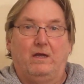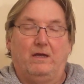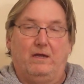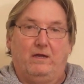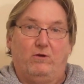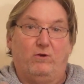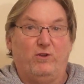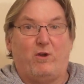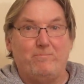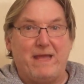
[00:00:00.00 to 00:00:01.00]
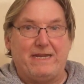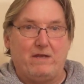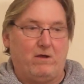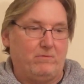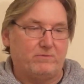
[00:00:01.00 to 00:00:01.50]
Or not many
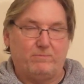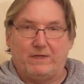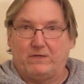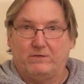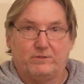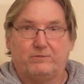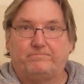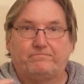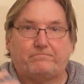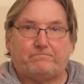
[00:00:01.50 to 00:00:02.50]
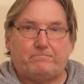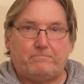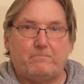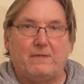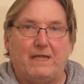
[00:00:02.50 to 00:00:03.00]
hops, because
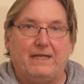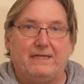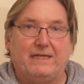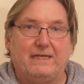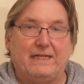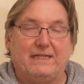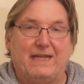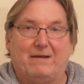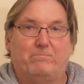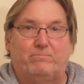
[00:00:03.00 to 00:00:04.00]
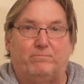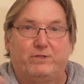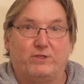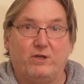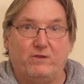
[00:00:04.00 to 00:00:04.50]
it didn't need that
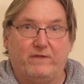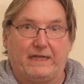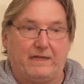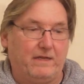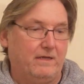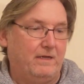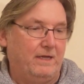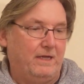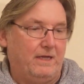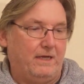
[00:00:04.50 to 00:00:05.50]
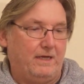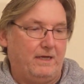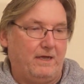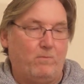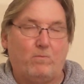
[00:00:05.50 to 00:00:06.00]
preserving,
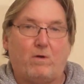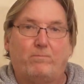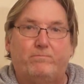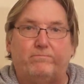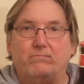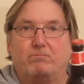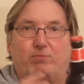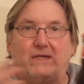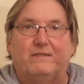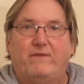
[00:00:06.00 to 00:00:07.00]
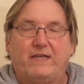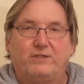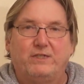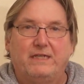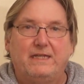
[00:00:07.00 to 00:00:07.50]
and what
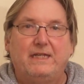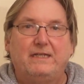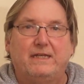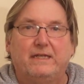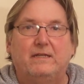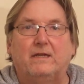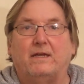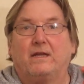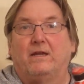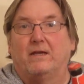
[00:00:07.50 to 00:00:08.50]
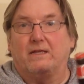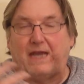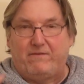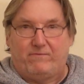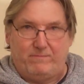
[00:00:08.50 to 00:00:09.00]
preservation it needed
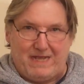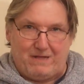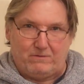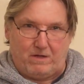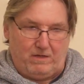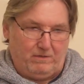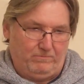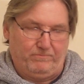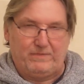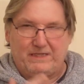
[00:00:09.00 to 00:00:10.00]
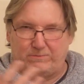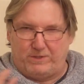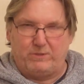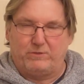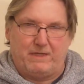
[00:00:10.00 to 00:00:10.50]
came from the alcohol. These were
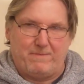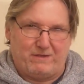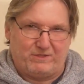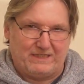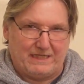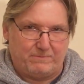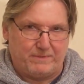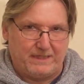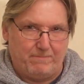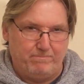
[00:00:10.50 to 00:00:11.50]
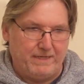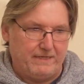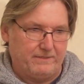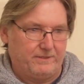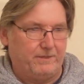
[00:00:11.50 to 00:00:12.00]
usually about 6%
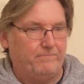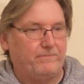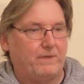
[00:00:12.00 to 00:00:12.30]
beers.